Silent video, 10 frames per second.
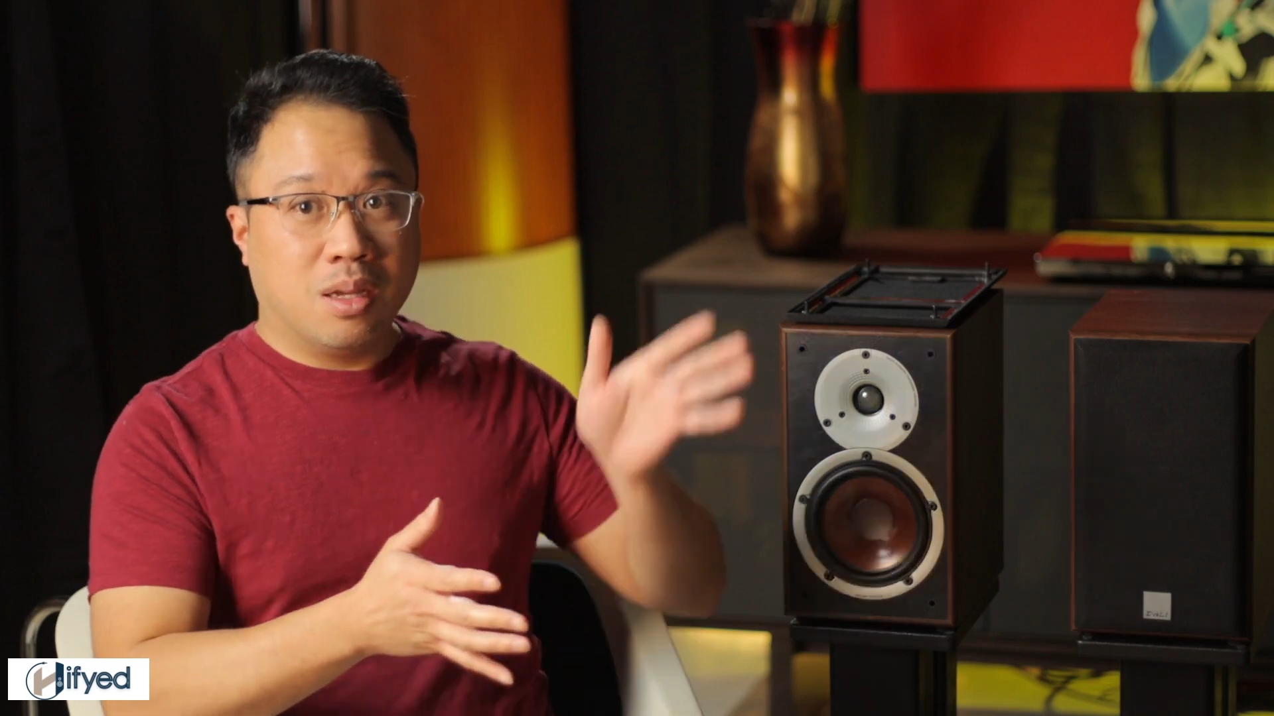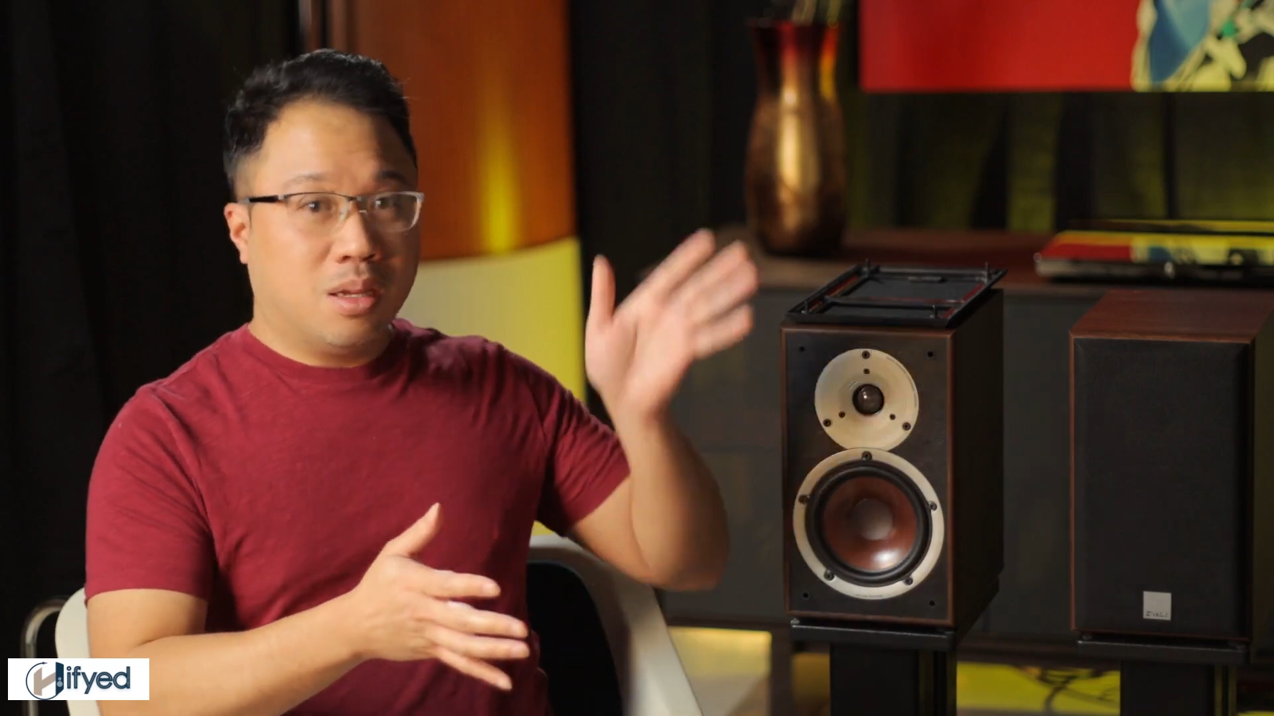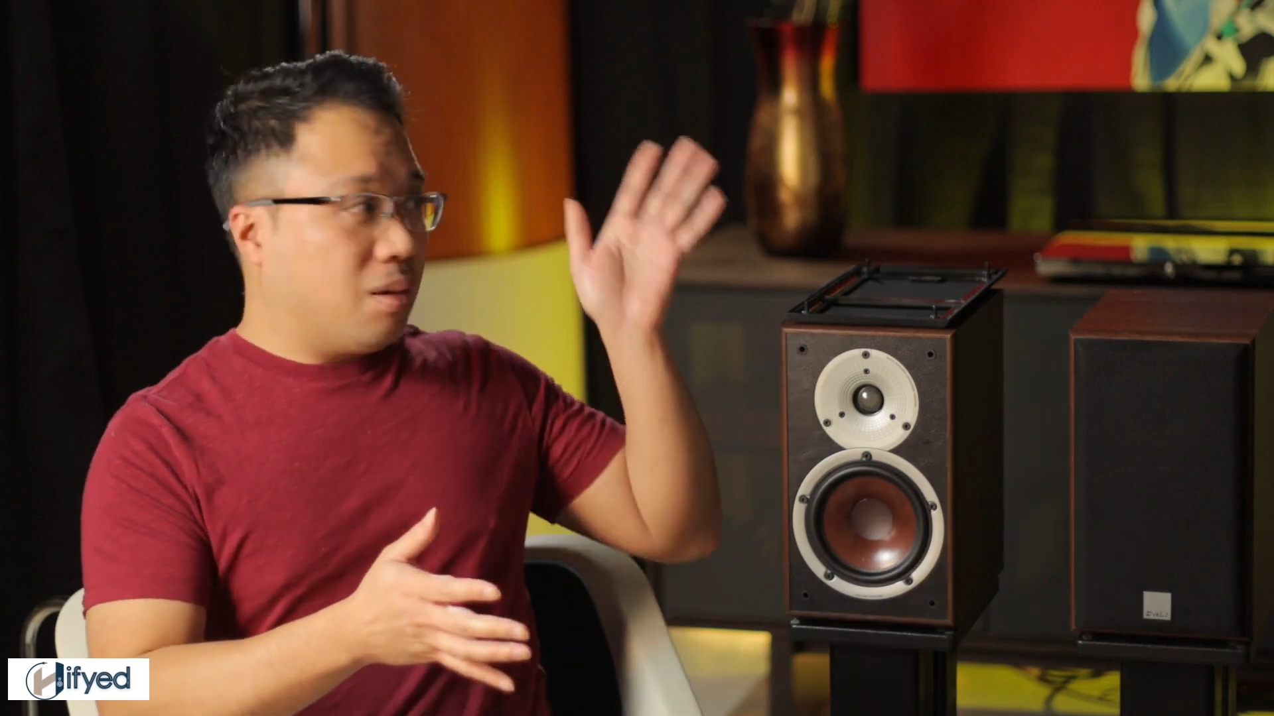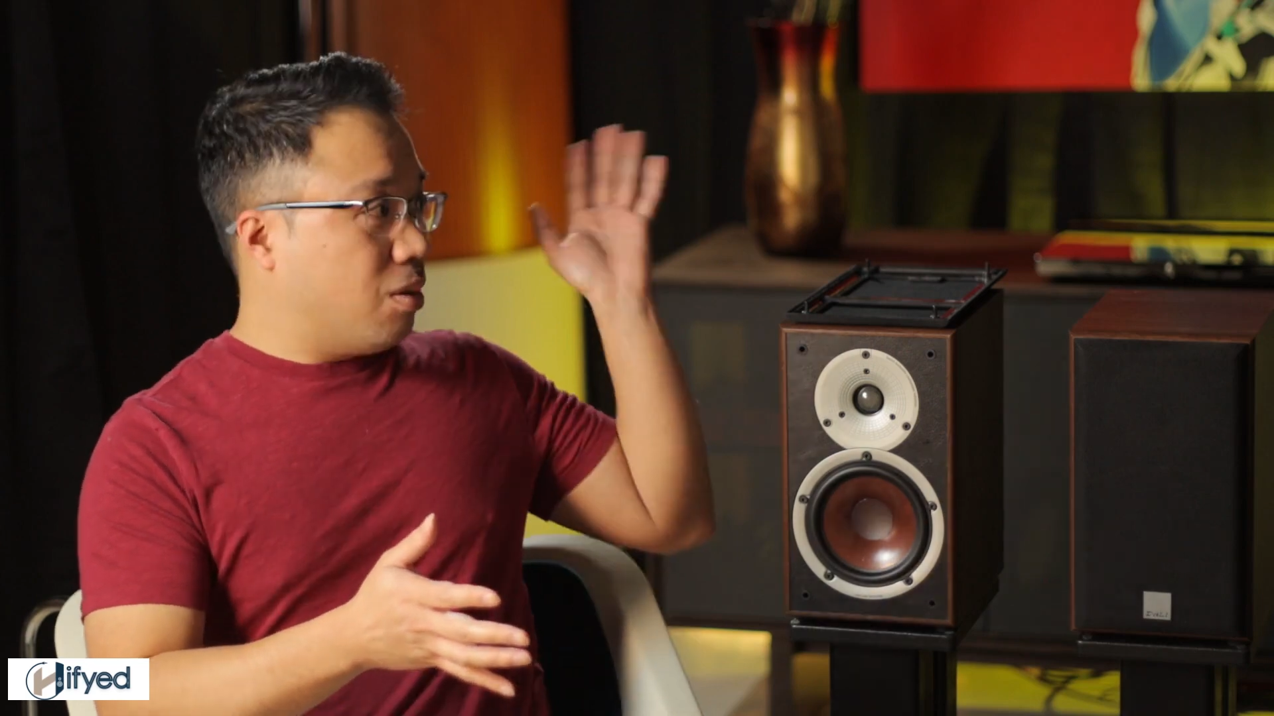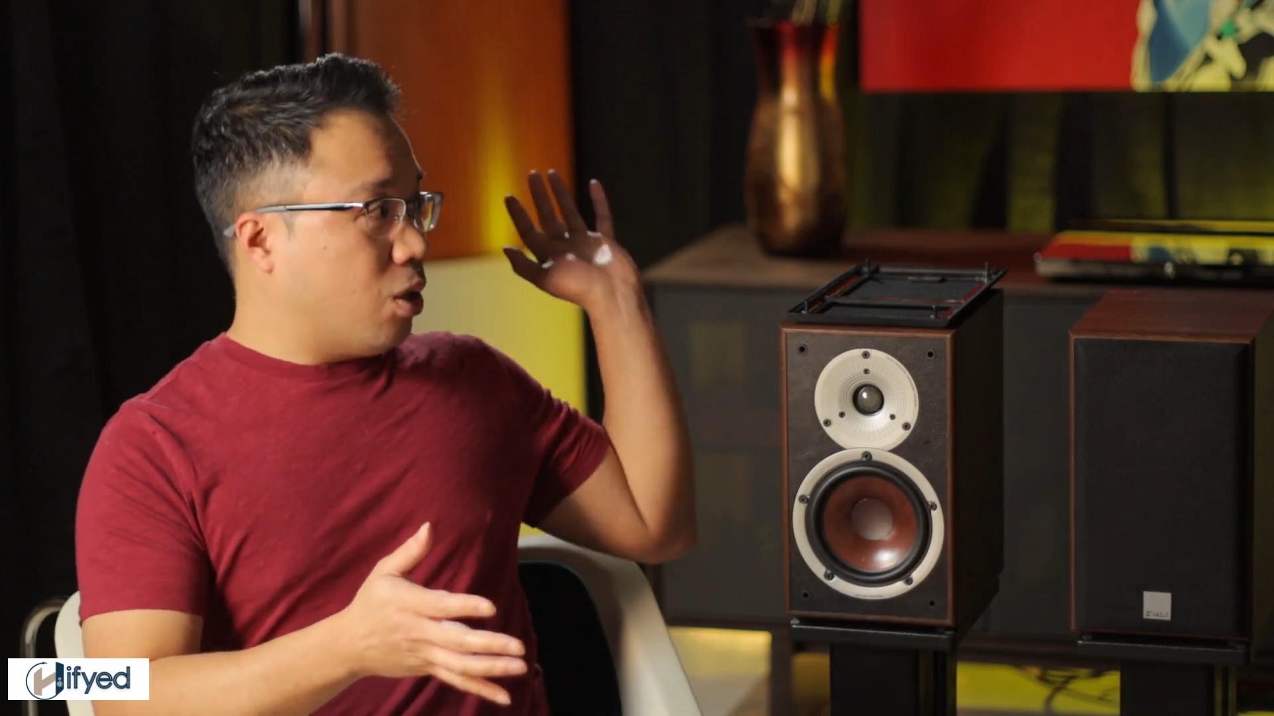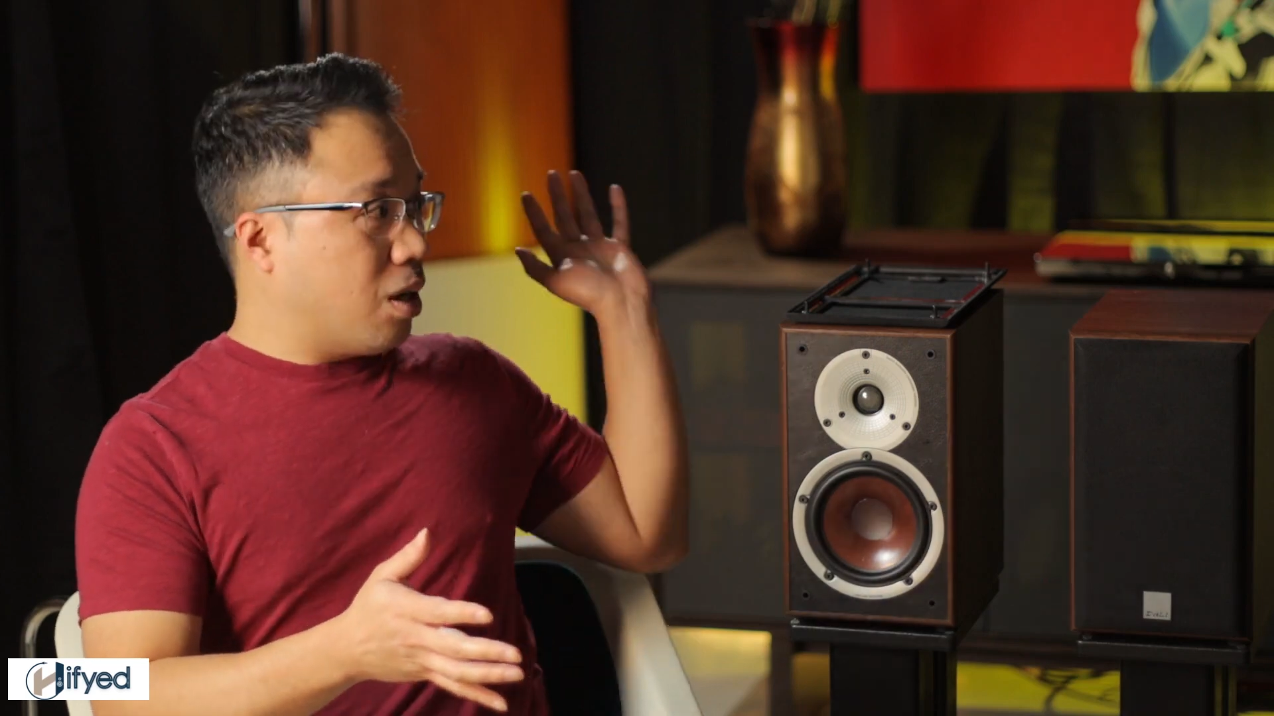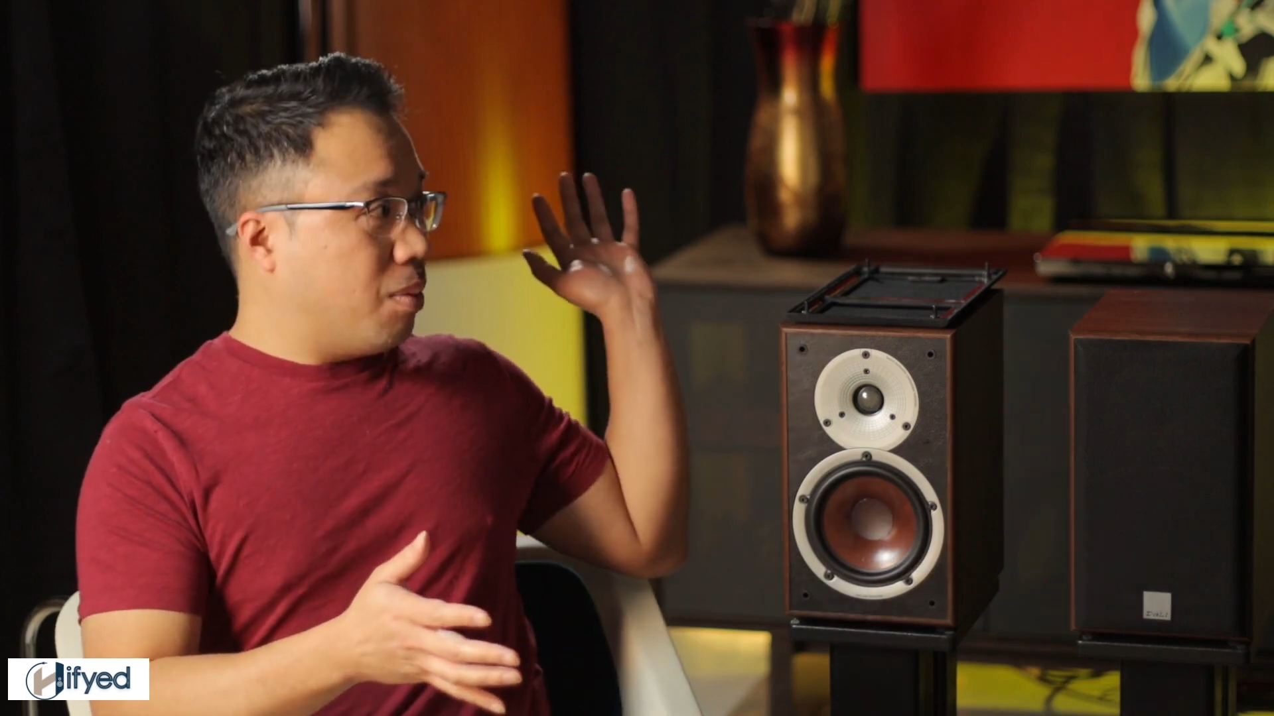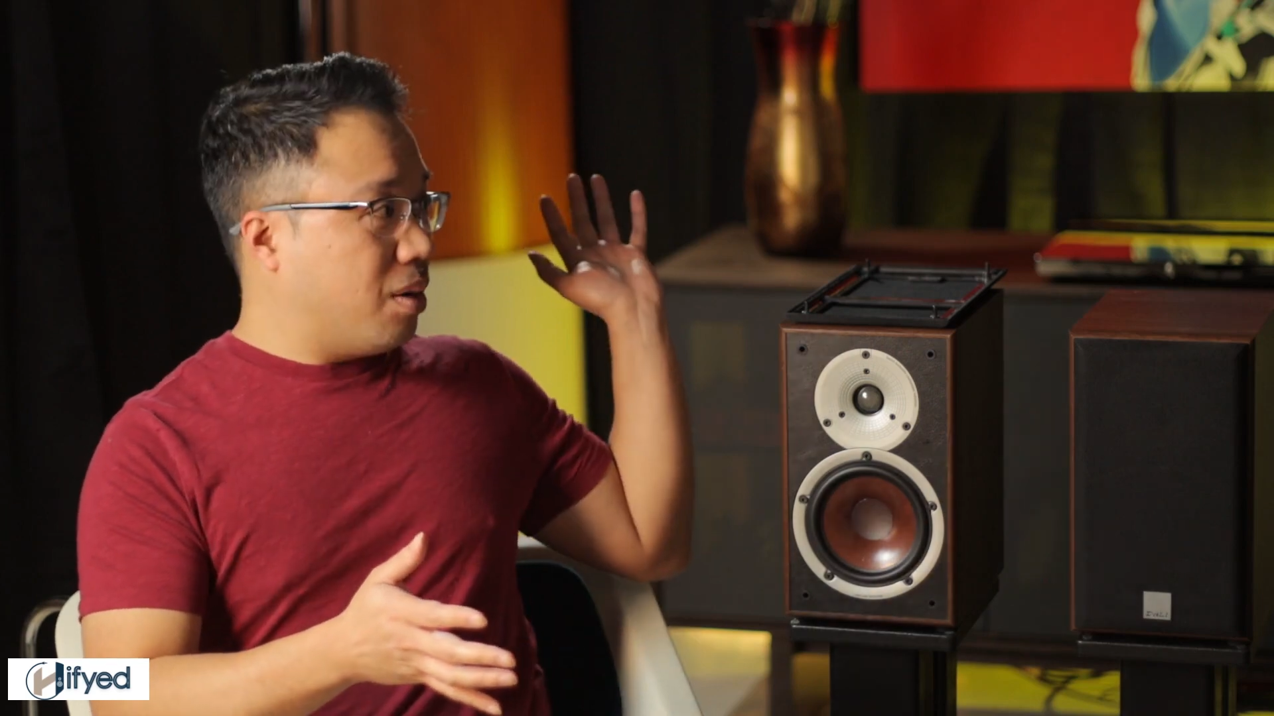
I was talking